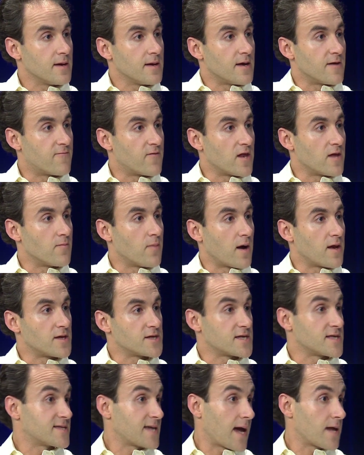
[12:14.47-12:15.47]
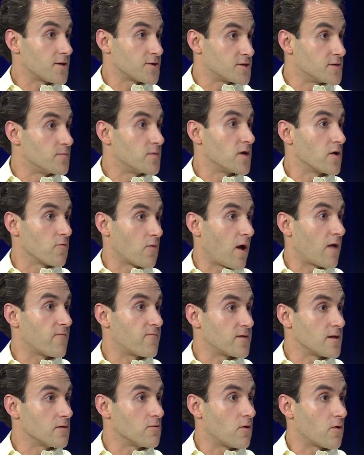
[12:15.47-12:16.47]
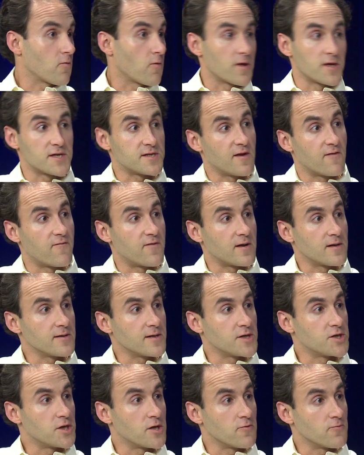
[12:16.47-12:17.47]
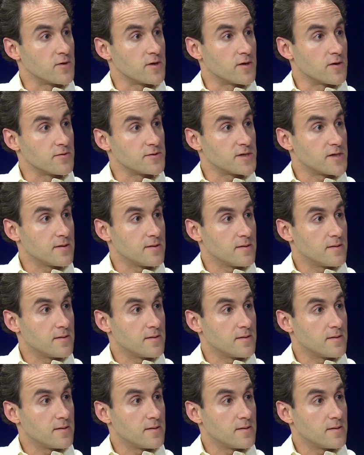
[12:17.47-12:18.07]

if anybody's entitled to be around for the long run, it's definitely Generico's.